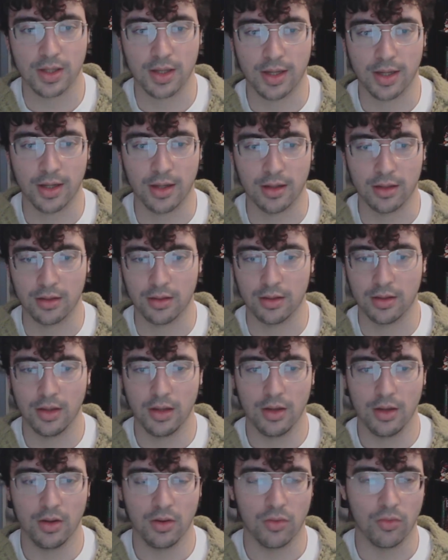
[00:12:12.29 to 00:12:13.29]
And
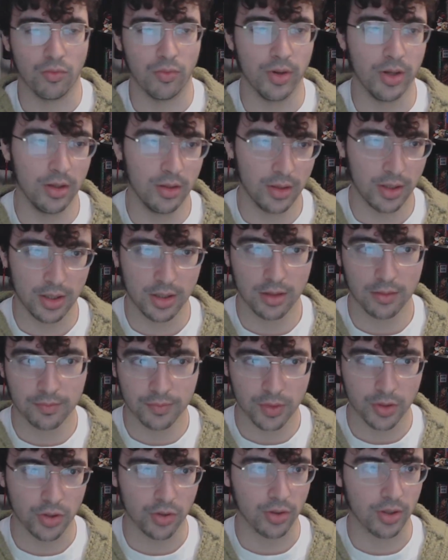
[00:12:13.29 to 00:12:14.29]
really,
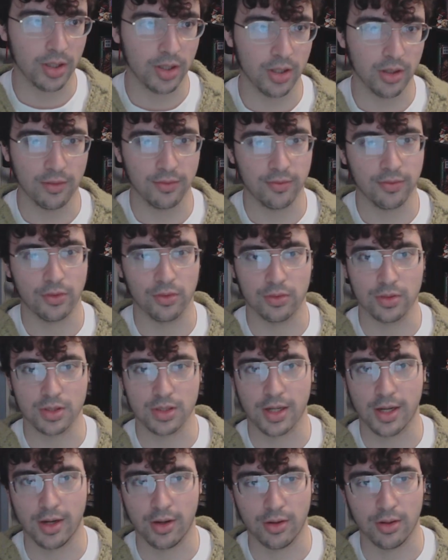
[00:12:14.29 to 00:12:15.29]
you're here for those
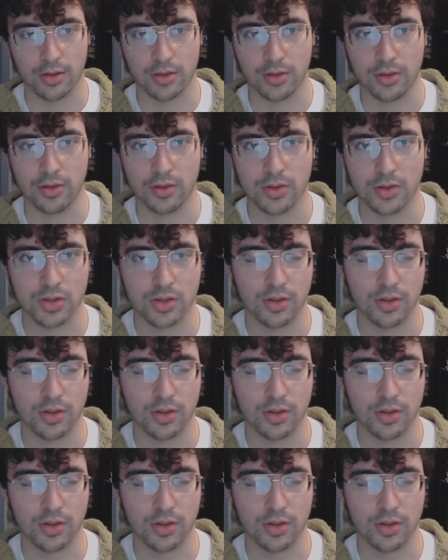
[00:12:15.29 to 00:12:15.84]
characters.